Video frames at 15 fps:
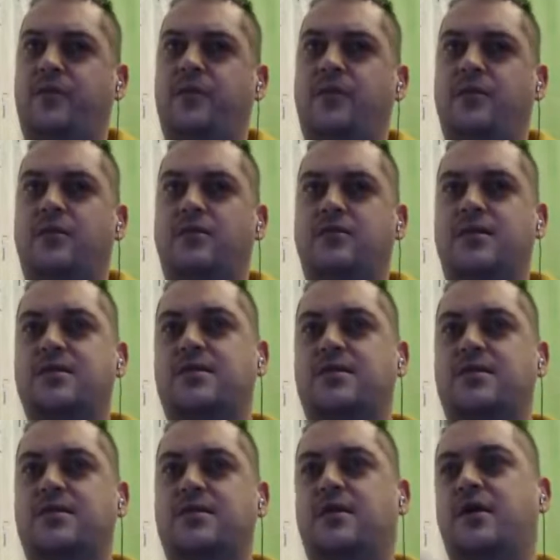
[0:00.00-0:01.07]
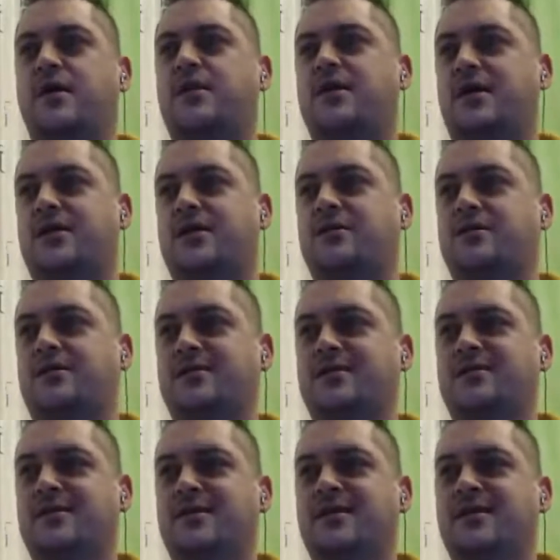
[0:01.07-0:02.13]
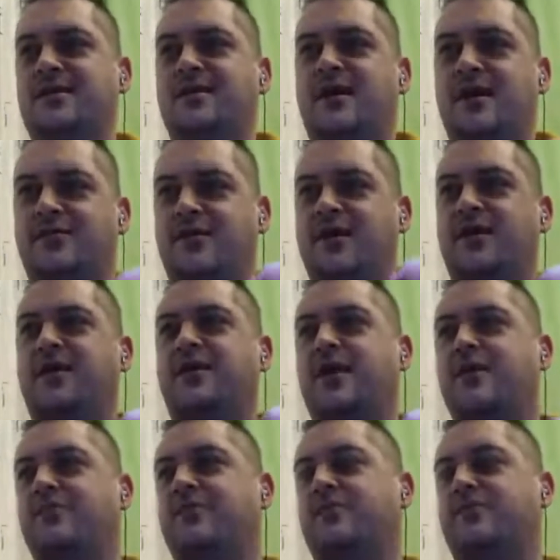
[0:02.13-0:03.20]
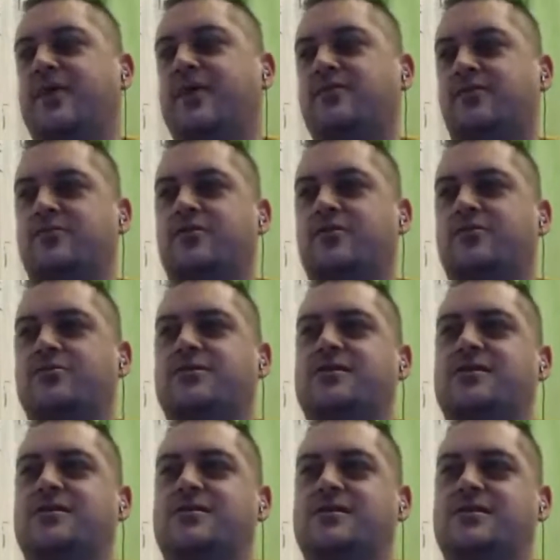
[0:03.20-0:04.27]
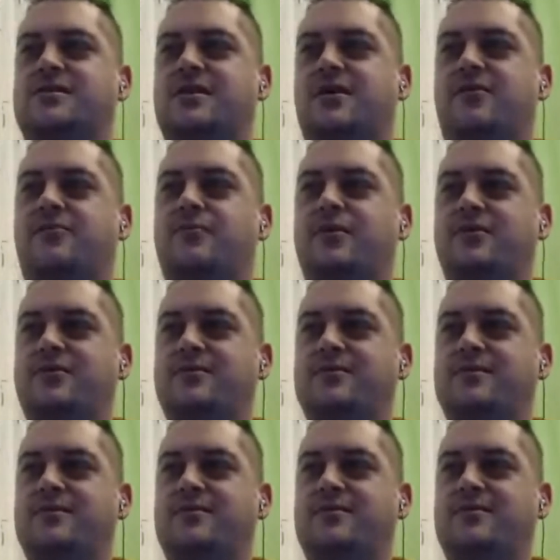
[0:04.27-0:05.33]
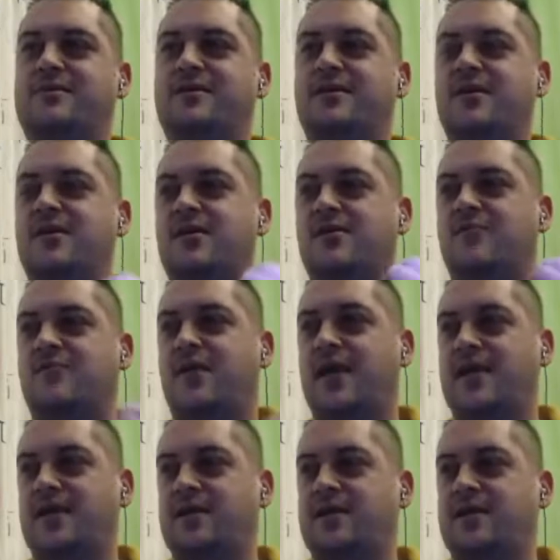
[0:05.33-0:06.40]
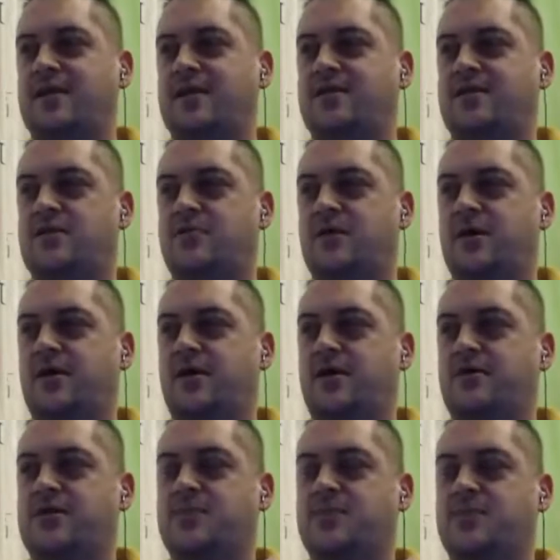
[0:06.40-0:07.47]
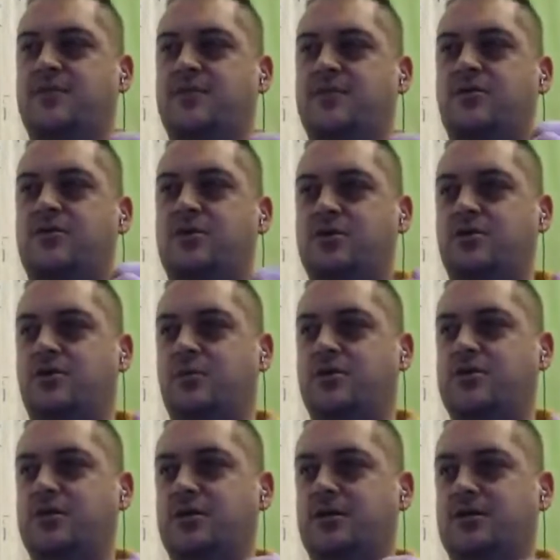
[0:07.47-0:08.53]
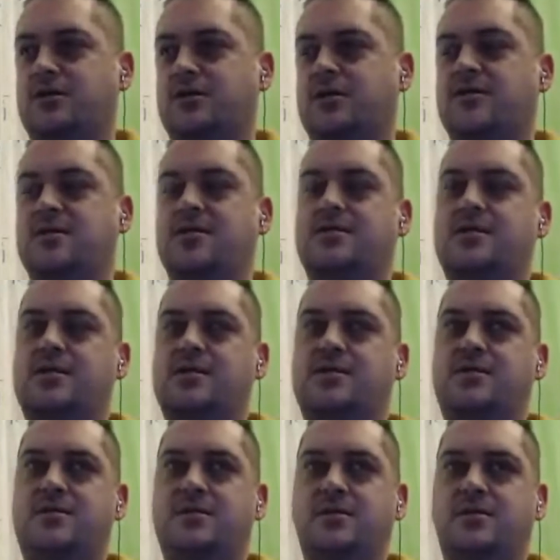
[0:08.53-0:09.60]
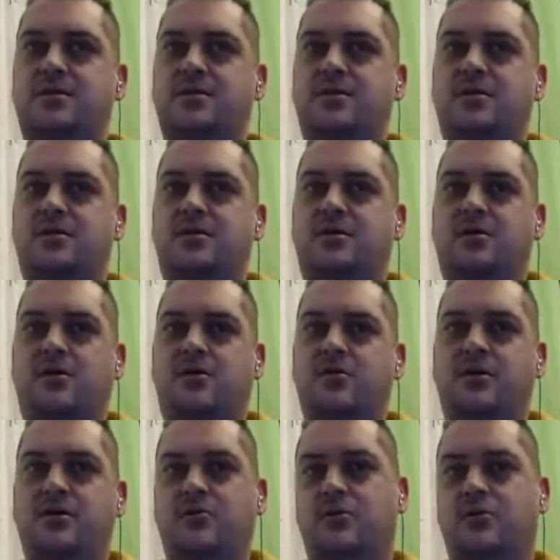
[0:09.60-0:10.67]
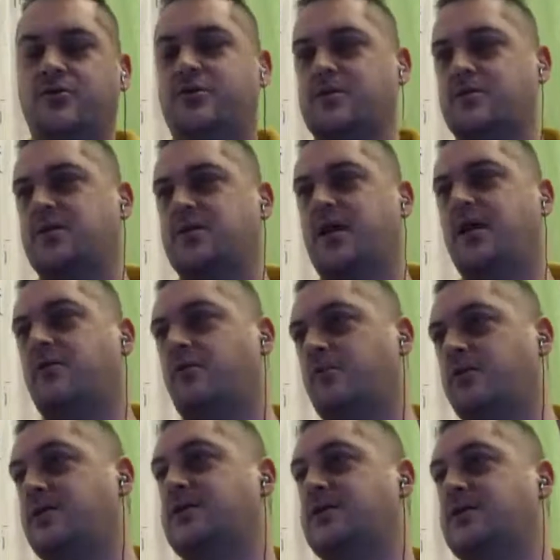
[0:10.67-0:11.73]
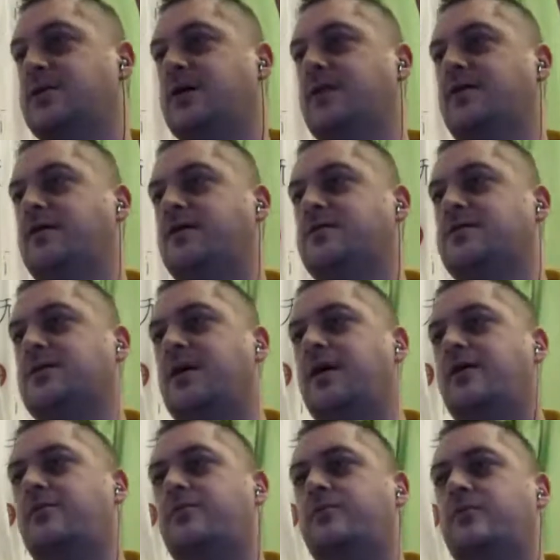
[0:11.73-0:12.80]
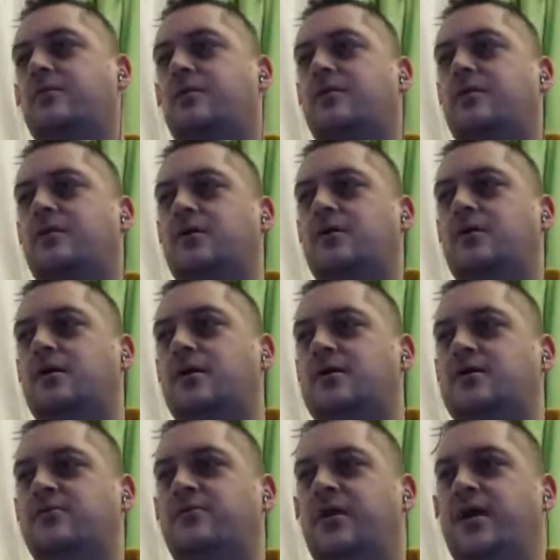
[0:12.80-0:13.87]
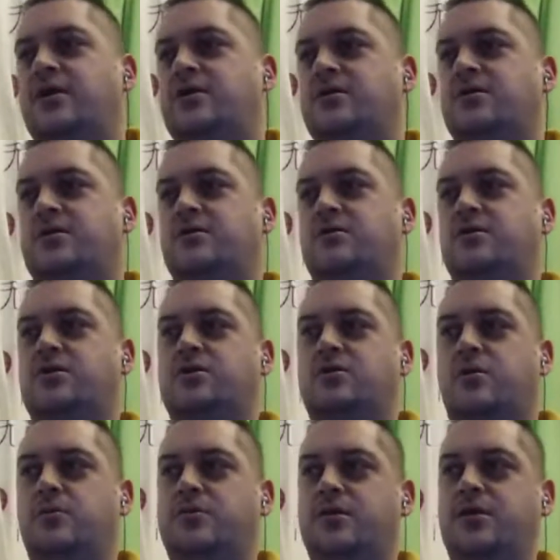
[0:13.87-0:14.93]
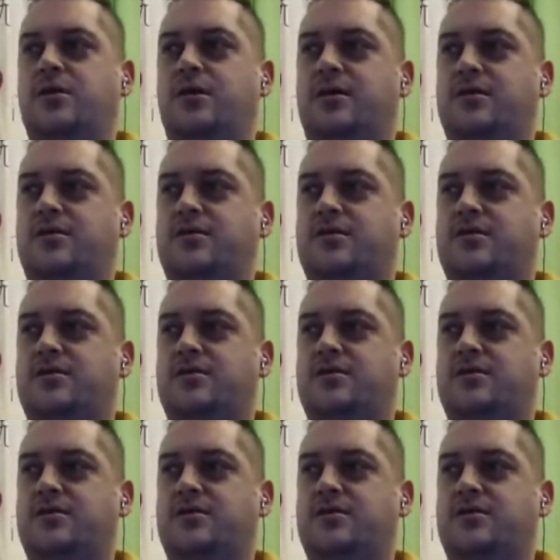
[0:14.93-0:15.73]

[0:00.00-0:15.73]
designing, I think, can have an effect on consciousness itself, because it's relating to a specific geometry that does exist on the quantum scale or the cellular scale. There's a relation to the geometry that's